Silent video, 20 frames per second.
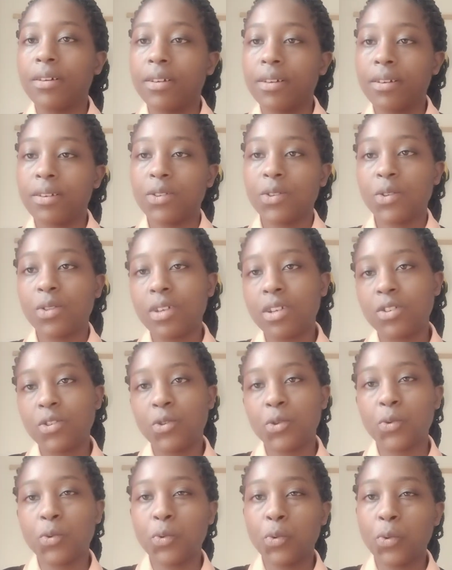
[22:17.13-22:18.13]
so that
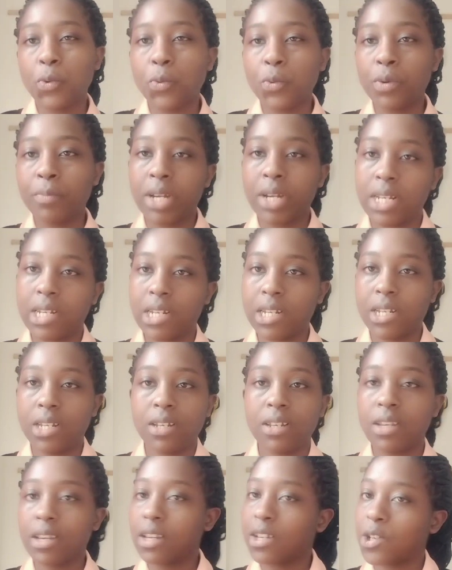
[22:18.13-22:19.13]
we might
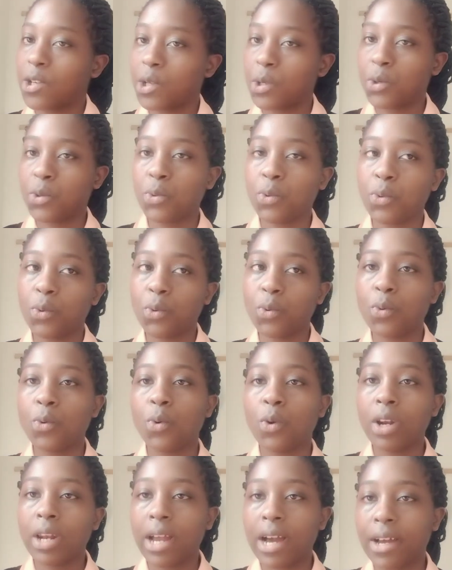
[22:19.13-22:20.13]
get to
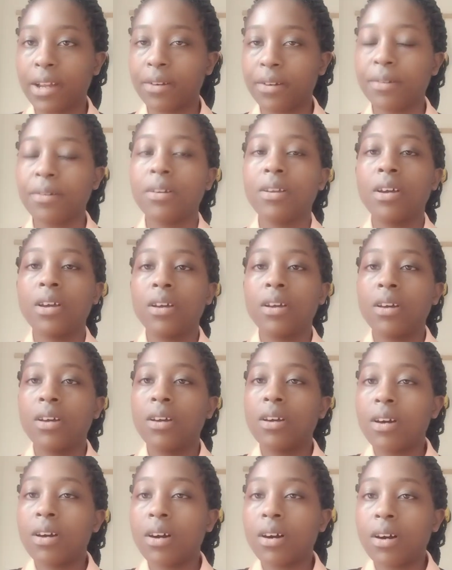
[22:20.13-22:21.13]
learn.
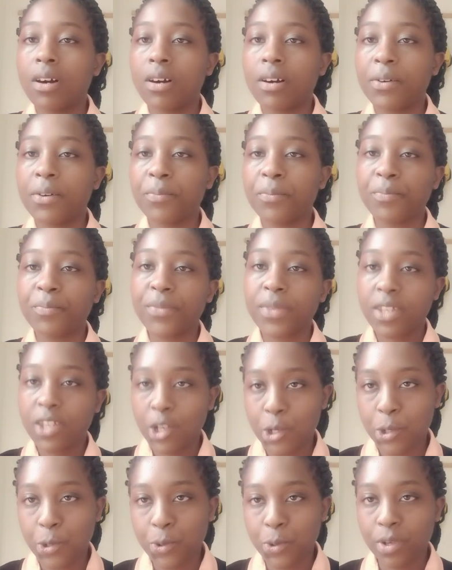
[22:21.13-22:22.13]

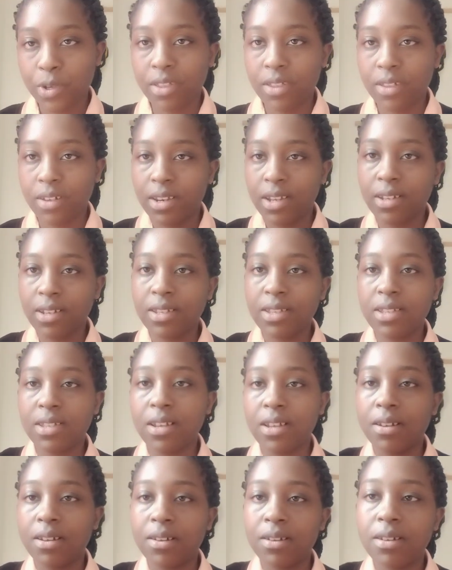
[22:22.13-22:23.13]
See you in the next
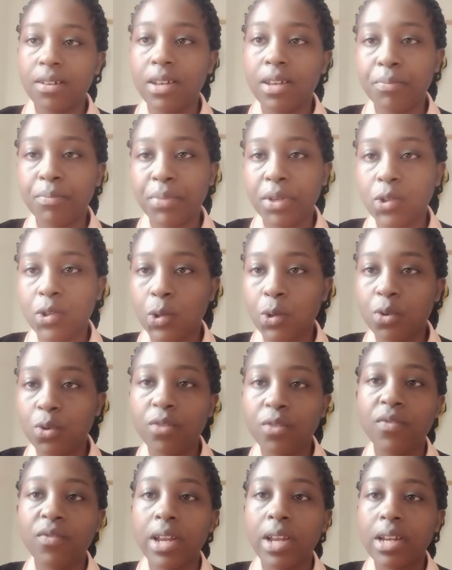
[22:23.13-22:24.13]
episode
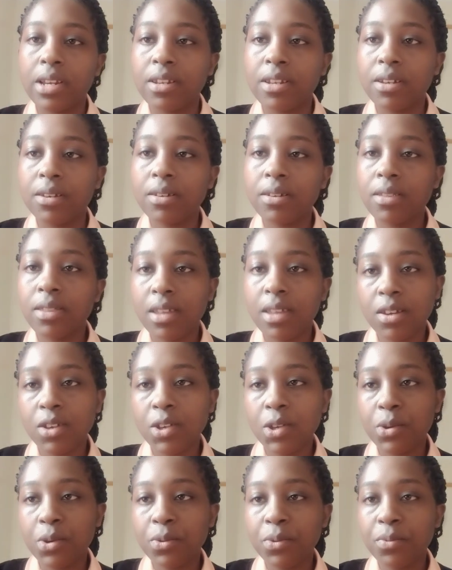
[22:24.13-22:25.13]
of learning. Thank
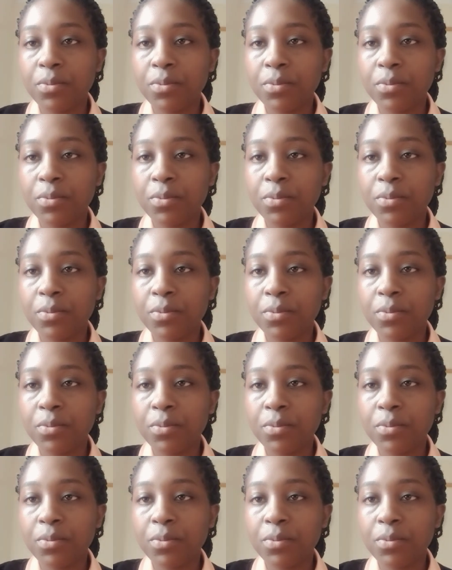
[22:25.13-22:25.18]
you.